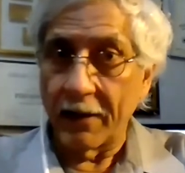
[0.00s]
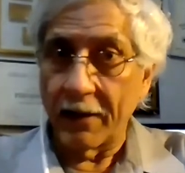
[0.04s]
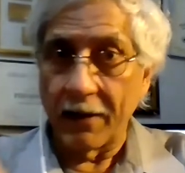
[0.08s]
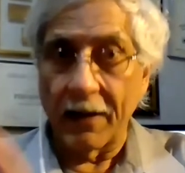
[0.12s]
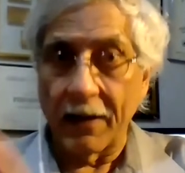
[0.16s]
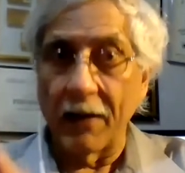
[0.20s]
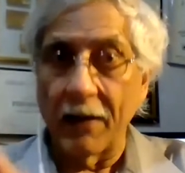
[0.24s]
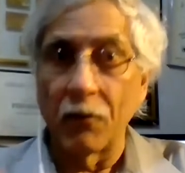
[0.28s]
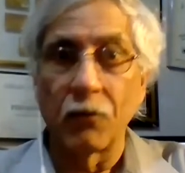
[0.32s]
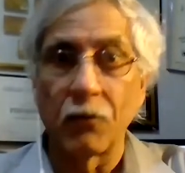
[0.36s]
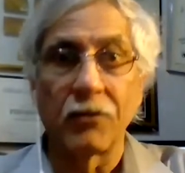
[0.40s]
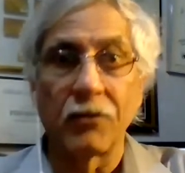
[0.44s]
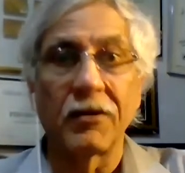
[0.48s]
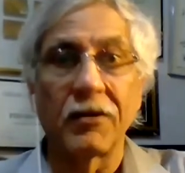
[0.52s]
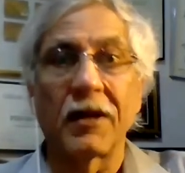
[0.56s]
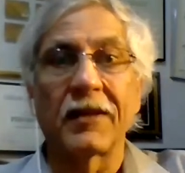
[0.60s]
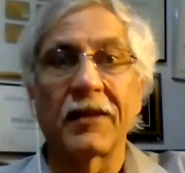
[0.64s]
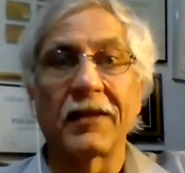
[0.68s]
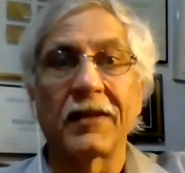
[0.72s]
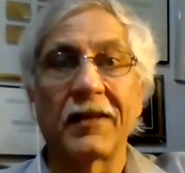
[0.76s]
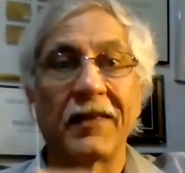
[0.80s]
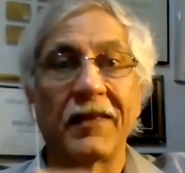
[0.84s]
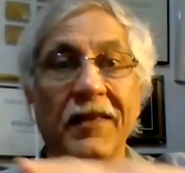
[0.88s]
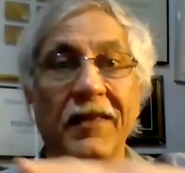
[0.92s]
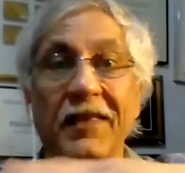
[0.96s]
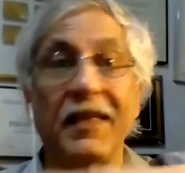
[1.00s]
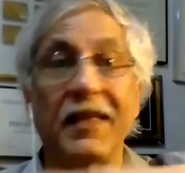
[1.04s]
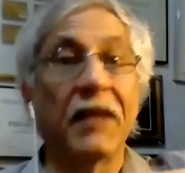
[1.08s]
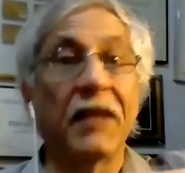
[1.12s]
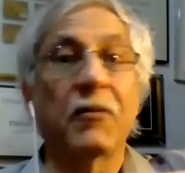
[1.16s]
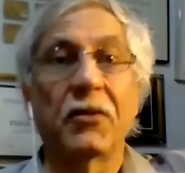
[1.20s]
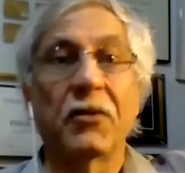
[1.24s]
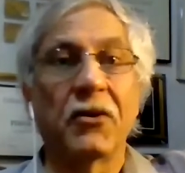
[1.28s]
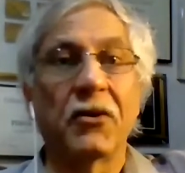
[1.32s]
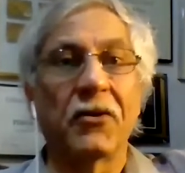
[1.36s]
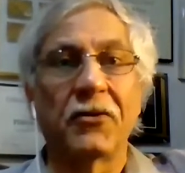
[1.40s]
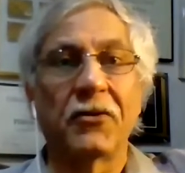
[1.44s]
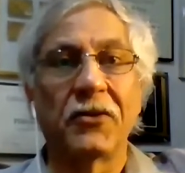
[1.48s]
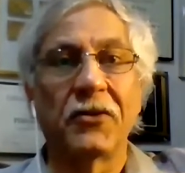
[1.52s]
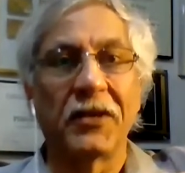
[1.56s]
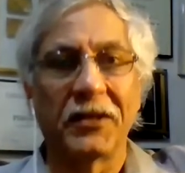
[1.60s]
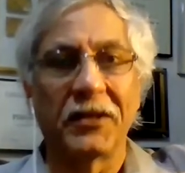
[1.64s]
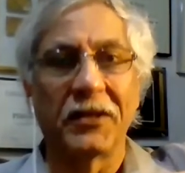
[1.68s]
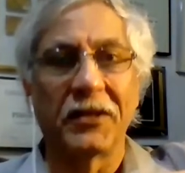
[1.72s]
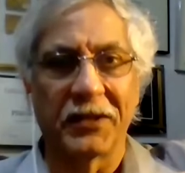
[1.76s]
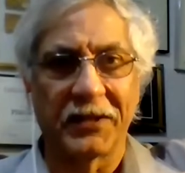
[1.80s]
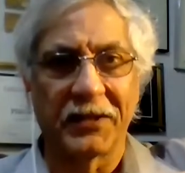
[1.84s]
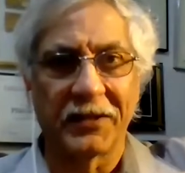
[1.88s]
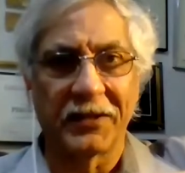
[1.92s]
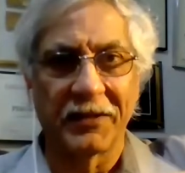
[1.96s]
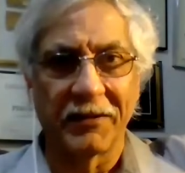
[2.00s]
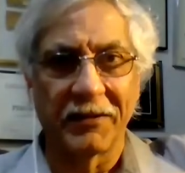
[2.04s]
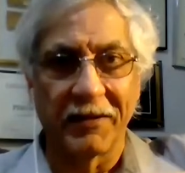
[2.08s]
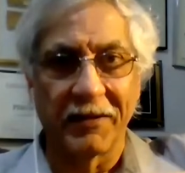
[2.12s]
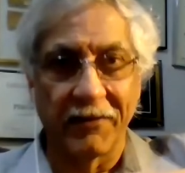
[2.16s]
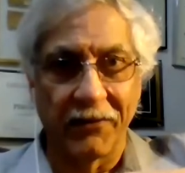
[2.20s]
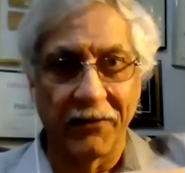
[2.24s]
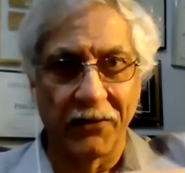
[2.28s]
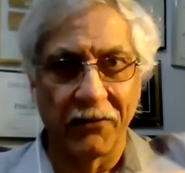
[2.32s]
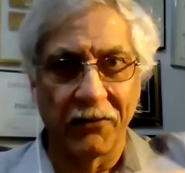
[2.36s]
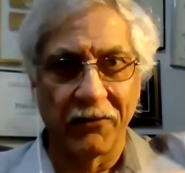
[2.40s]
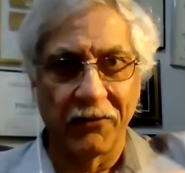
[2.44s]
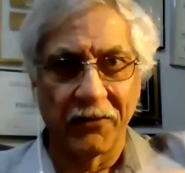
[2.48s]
I would rather that they were not doing this review.